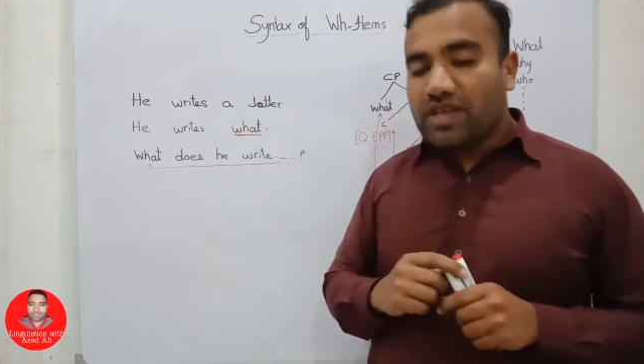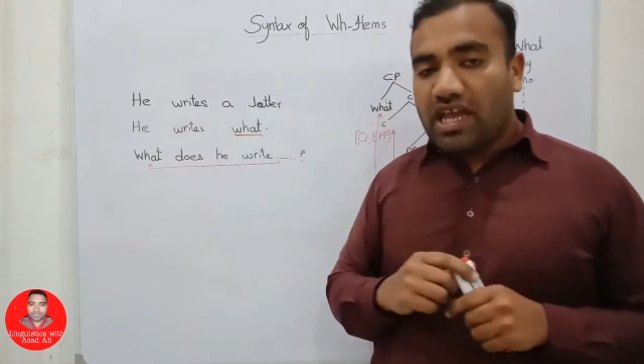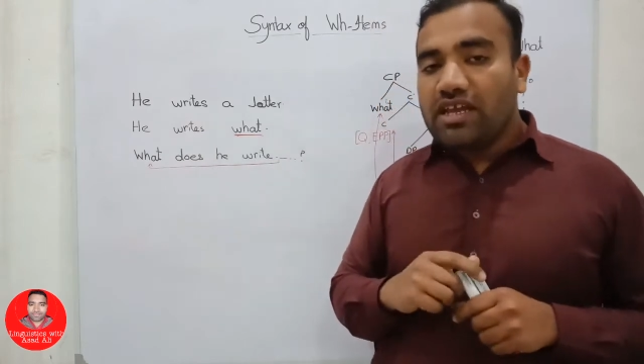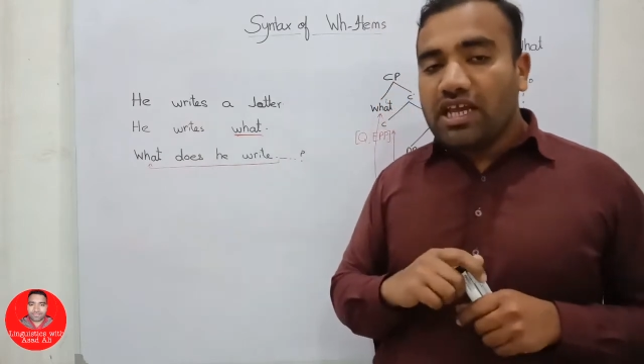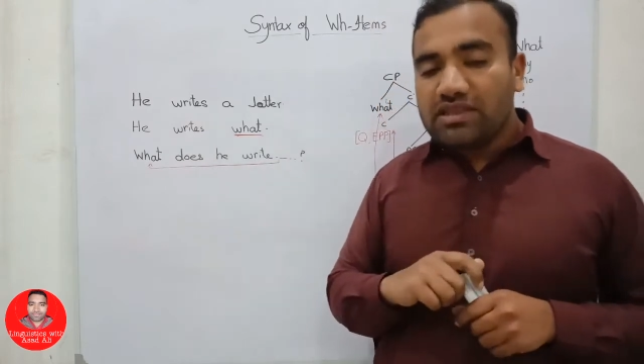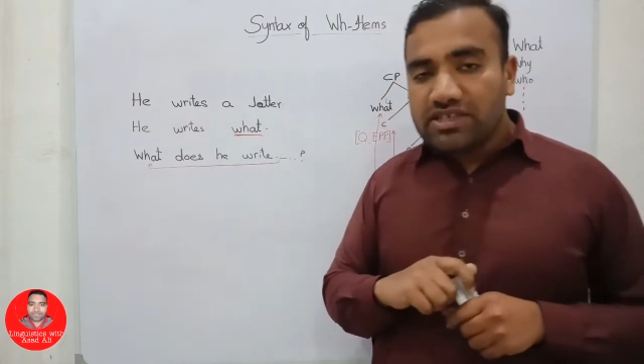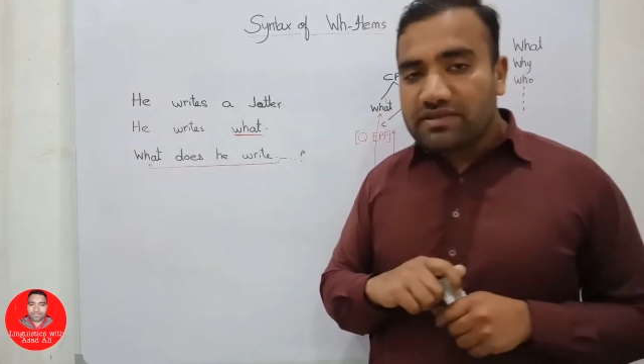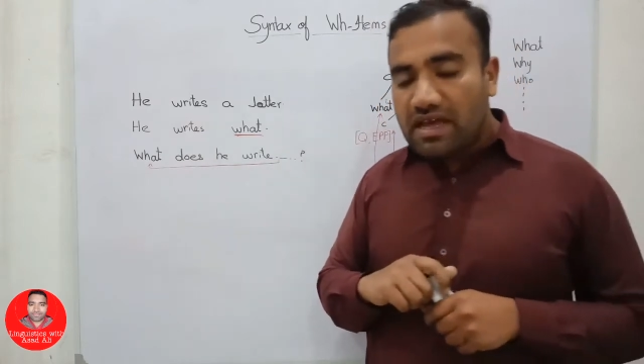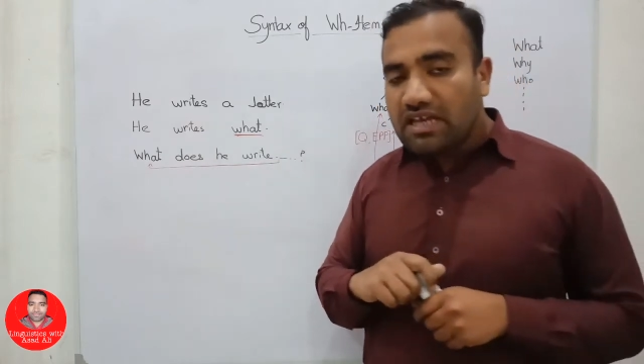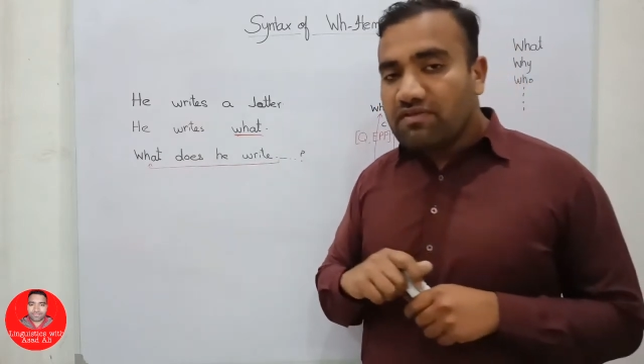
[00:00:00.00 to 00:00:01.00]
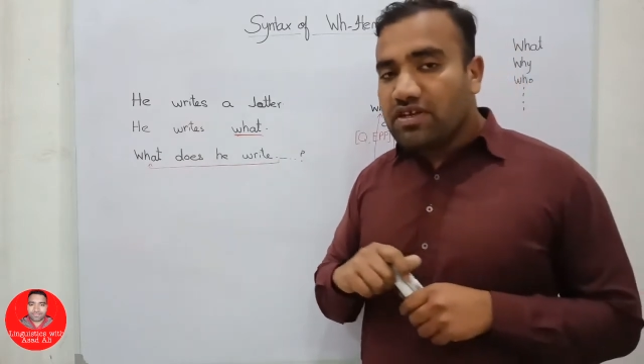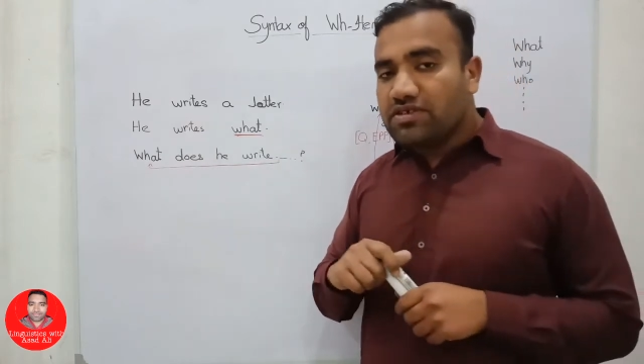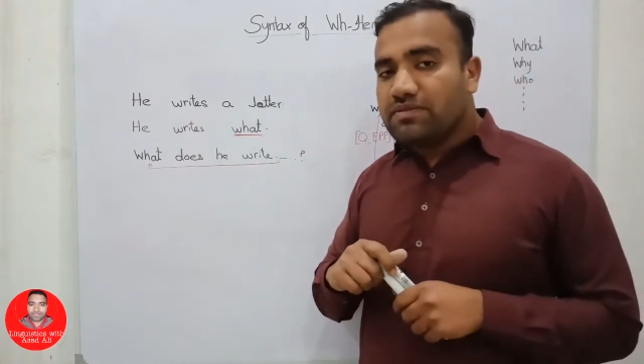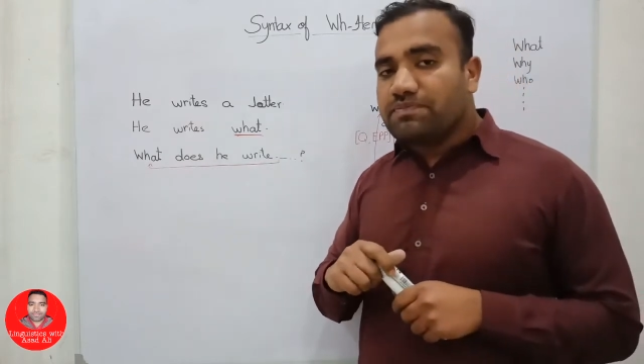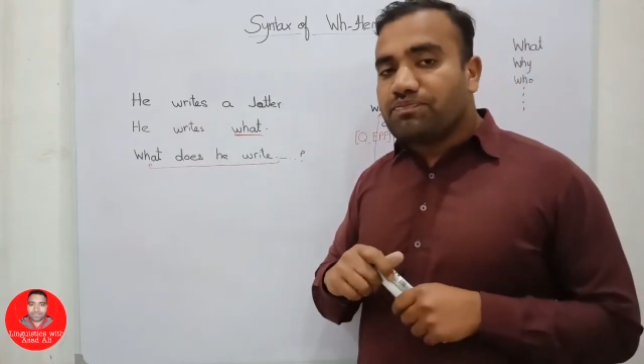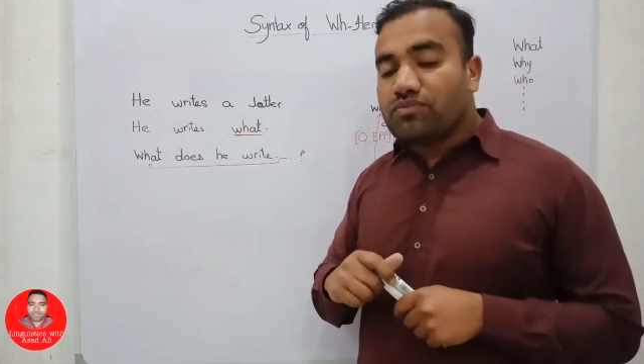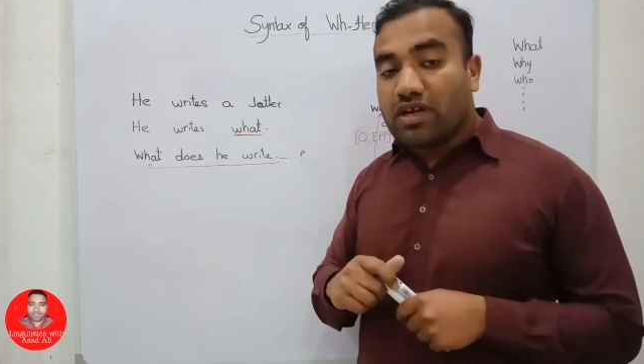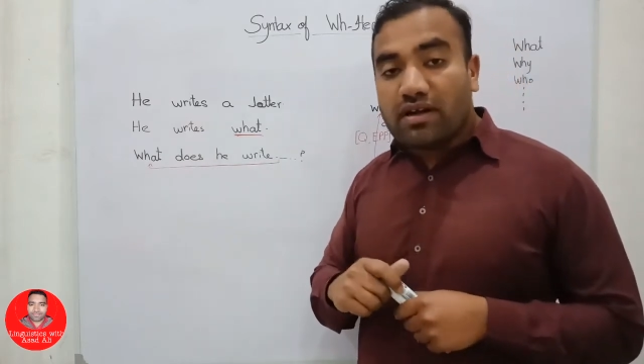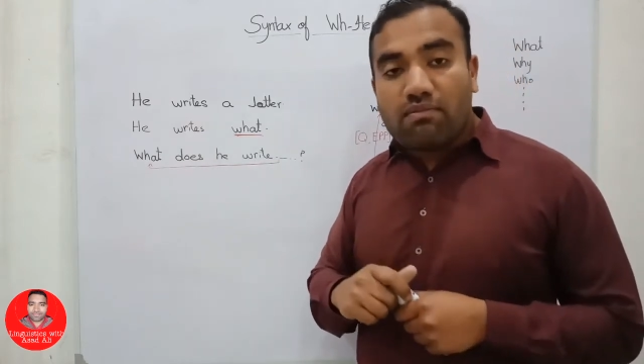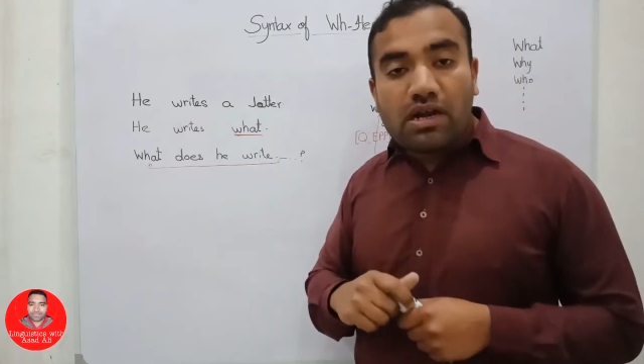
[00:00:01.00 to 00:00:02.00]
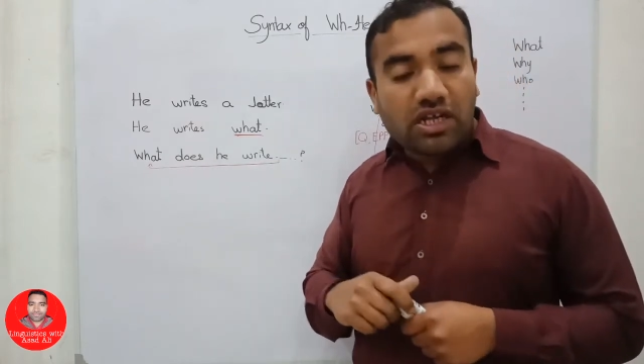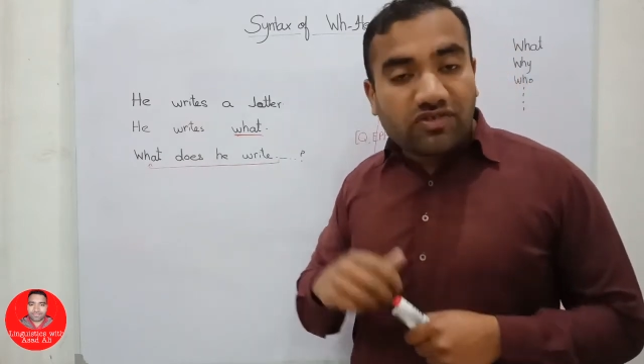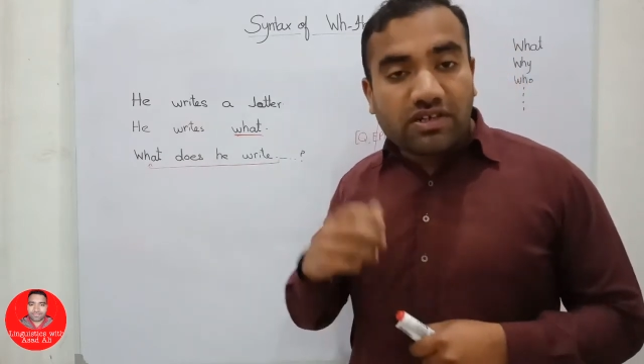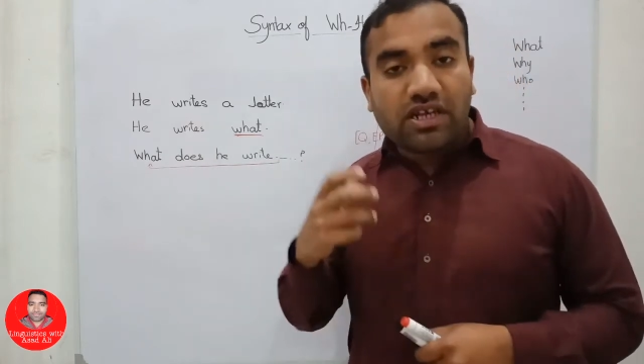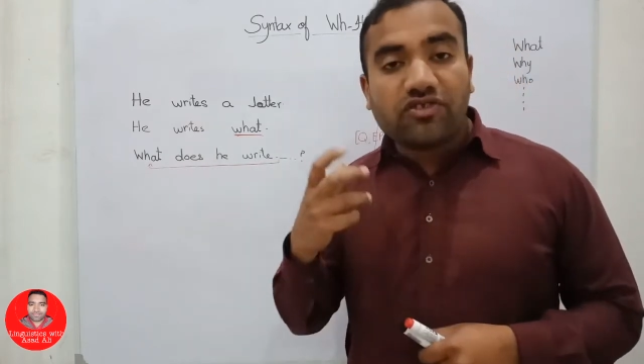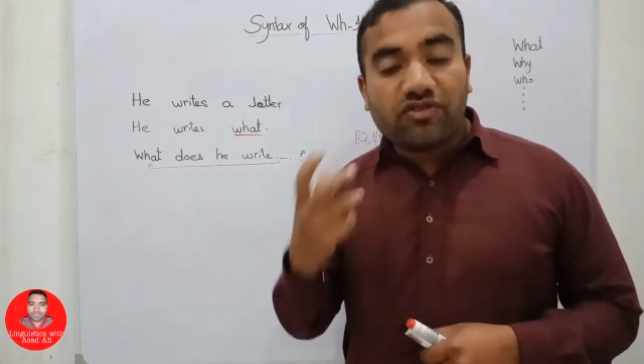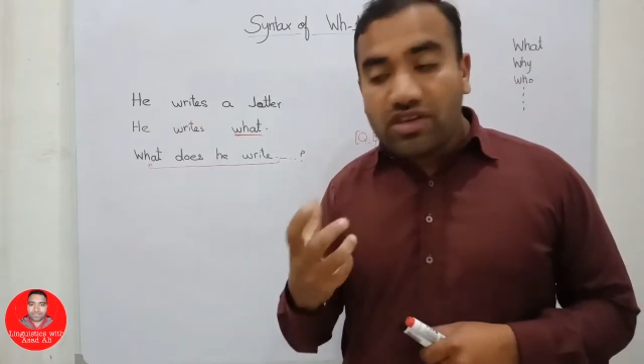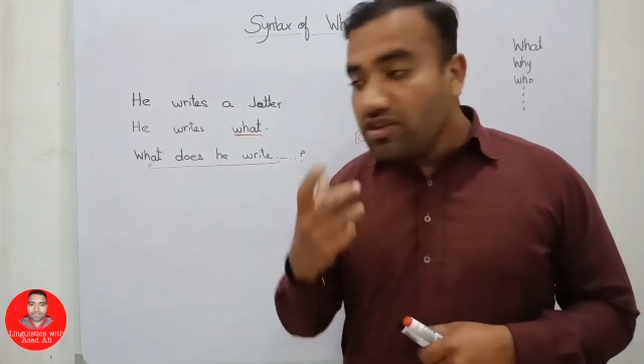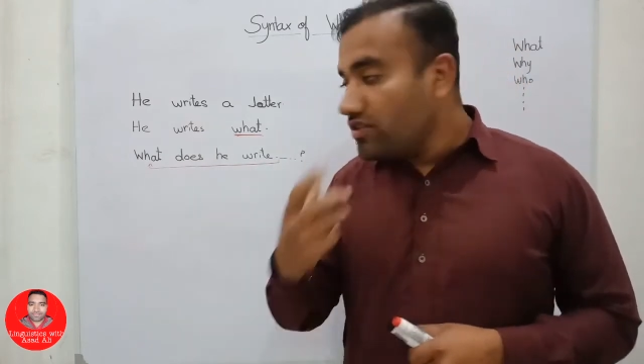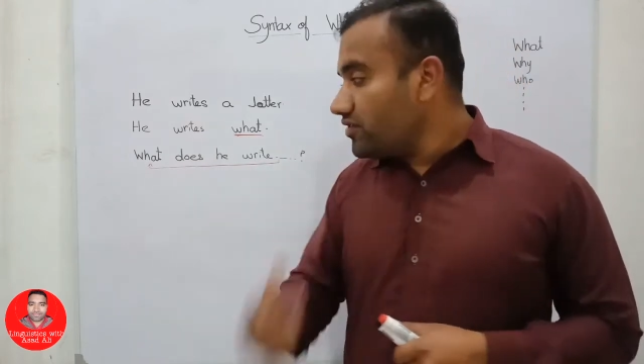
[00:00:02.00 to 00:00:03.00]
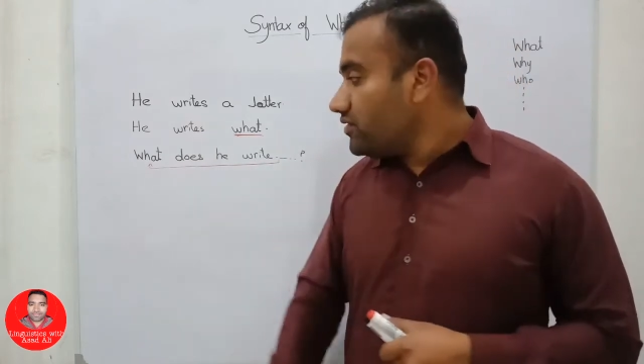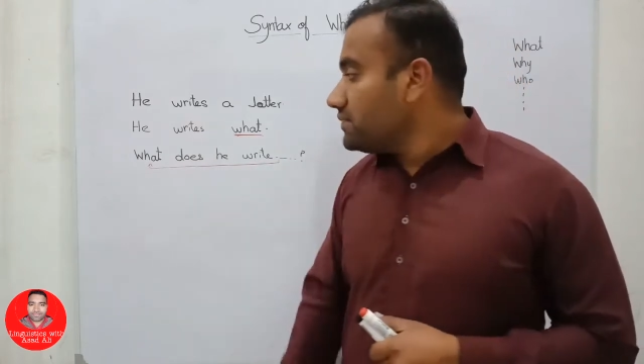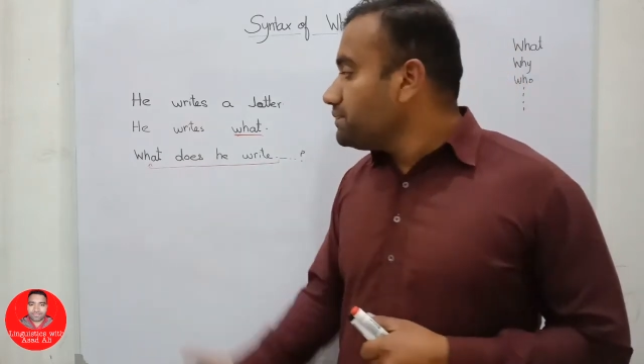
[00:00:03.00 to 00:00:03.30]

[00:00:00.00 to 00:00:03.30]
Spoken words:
In English language, the grammatical sentence is,